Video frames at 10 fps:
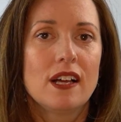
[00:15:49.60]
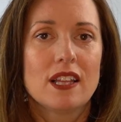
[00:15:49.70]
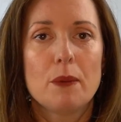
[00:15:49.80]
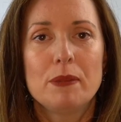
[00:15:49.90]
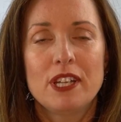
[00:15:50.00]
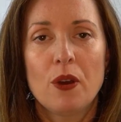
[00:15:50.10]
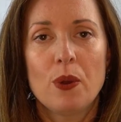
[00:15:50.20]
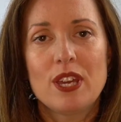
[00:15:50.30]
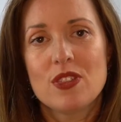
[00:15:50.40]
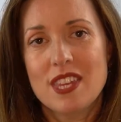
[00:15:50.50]
Let me know
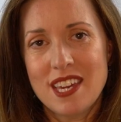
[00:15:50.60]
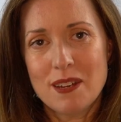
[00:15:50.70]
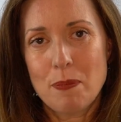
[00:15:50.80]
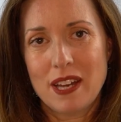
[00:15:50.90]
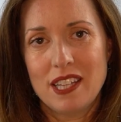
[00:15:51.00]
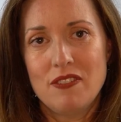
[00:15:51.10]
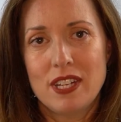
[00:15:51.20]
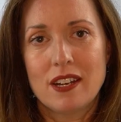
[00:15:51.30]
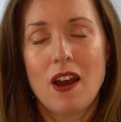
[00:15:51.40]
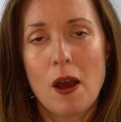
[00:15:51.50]
what you think by
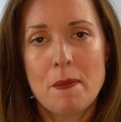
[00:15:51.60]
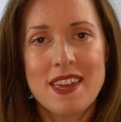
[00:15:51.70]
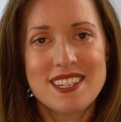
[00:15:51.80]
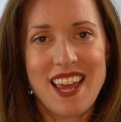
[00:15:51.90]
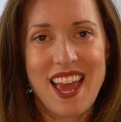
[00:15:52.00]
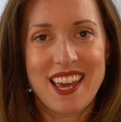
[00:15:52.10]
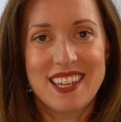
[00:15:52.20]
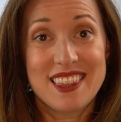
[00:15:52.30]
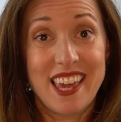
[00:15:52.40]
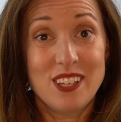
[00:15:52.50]
leaving a comment,
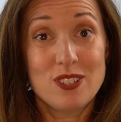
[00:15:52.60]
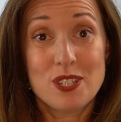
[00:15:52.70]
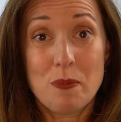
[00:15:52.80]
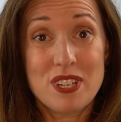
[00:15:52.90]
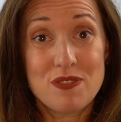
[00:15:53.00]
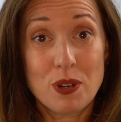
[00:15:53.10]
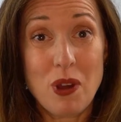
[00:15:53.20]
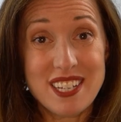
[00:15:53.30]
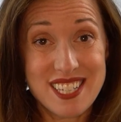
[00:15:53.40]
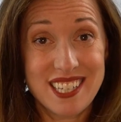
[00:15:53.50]
and thank you so much for
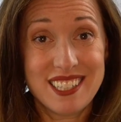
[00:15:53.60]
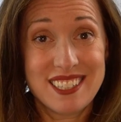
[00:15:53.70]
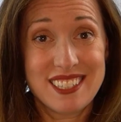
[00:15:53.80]
watching.